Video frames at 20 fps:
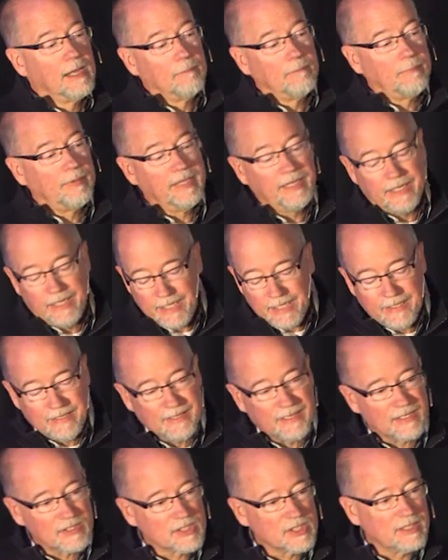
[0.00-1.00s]
Pity
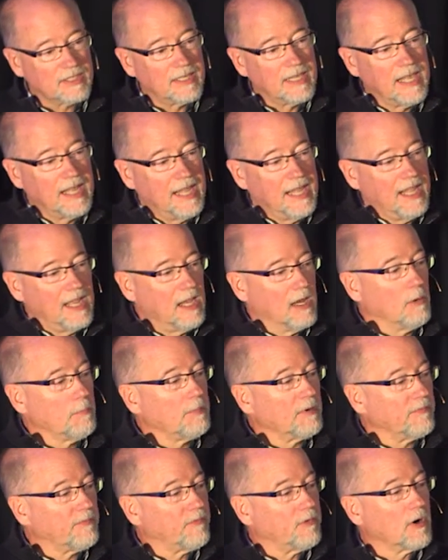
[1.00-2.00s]
doesn't help
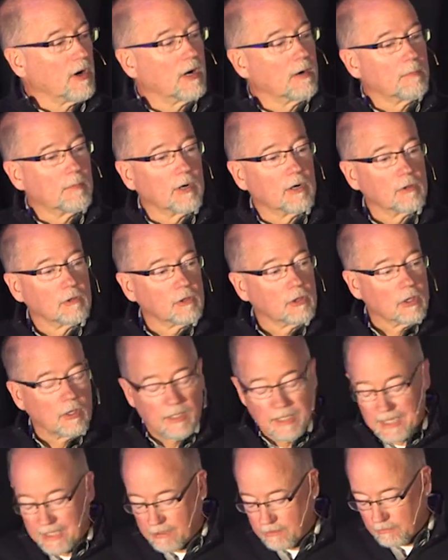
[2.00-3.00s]
a farmer
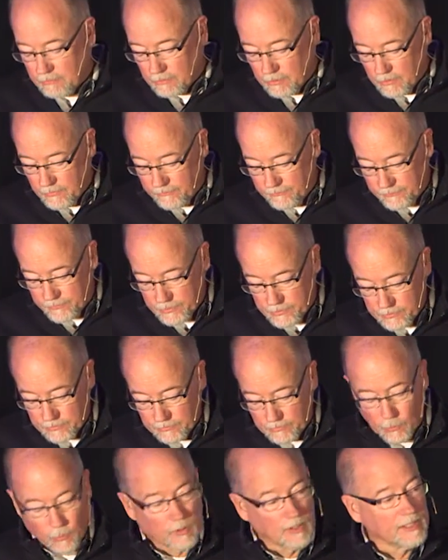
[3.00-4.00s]
learn how to grow
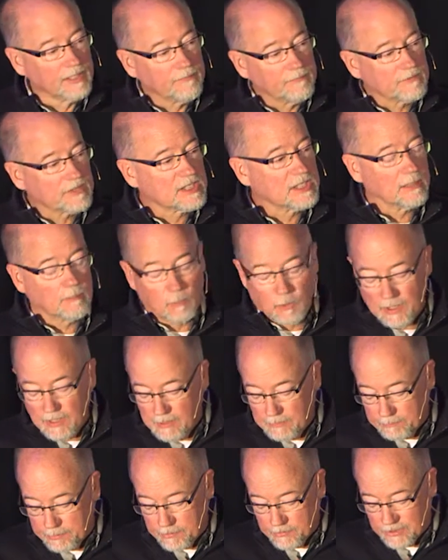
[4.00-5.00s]
food or lift someone
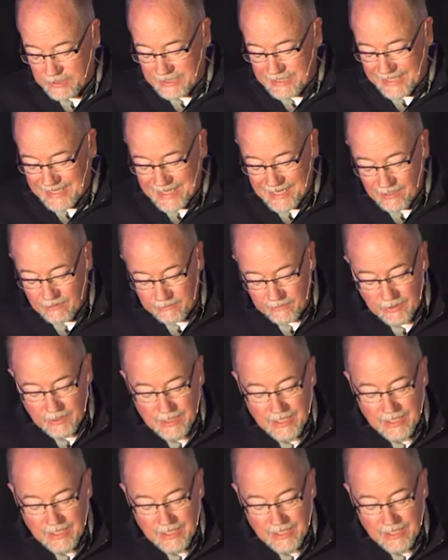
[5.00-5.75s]
up who's down.